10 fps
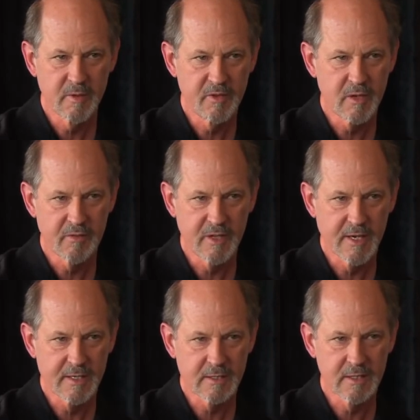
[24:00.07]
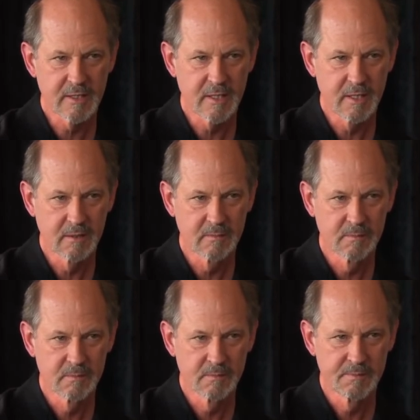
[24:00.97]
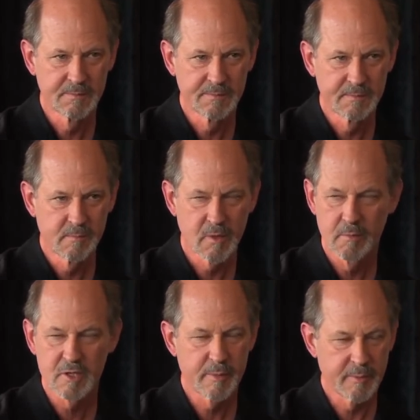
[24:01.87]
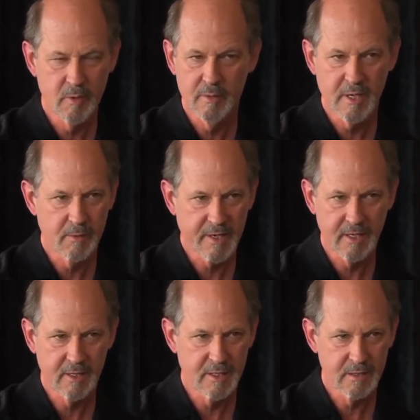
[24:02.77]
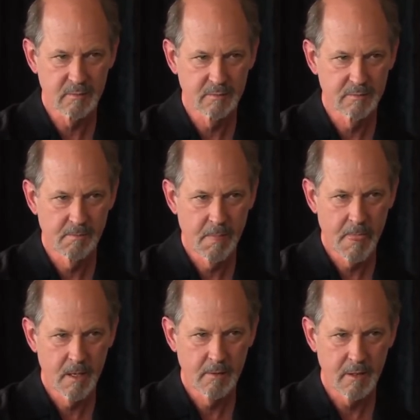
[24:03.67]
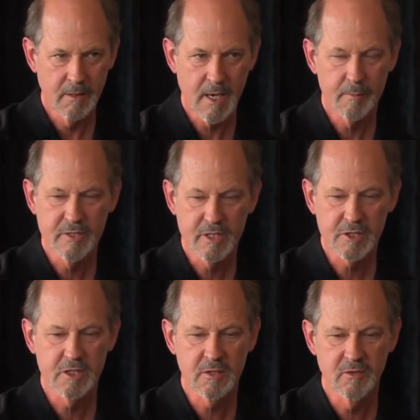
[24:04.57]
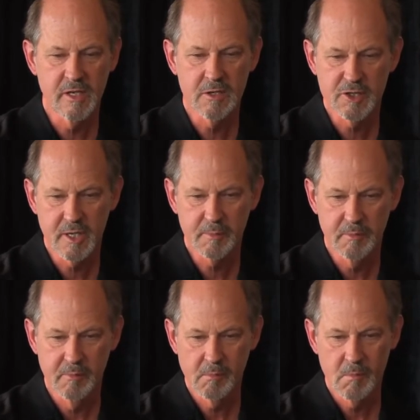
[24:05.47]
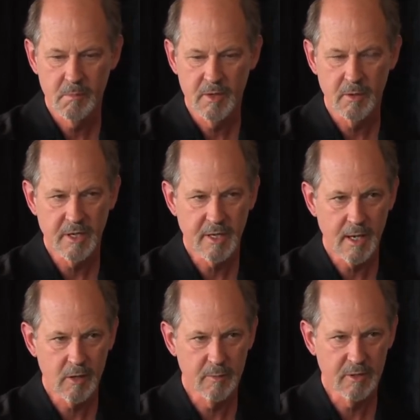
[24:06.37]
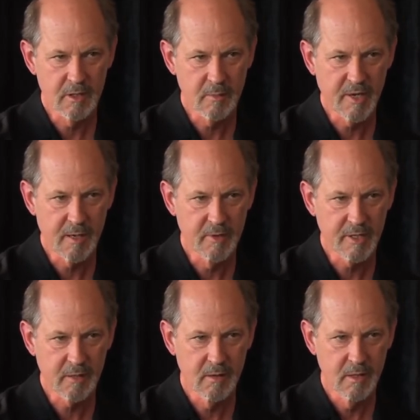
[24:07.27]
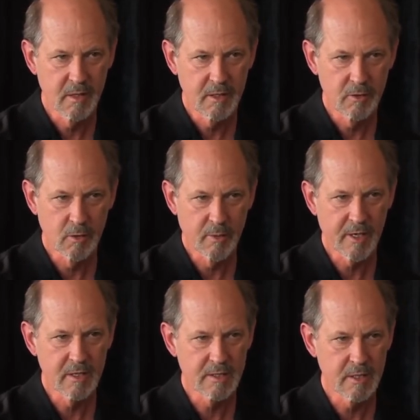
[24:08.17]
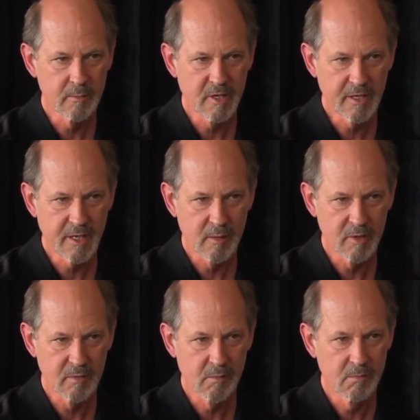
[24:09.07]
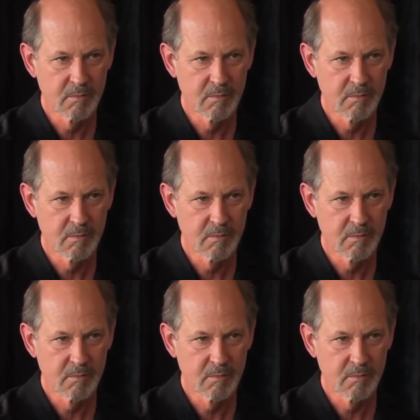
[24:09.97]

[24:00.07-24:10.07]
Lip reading: them if you have the eyes to see, but most people will not recognize them. They're not in positions of leadership, they're unaccountable to the public, you will rarely see them on camera.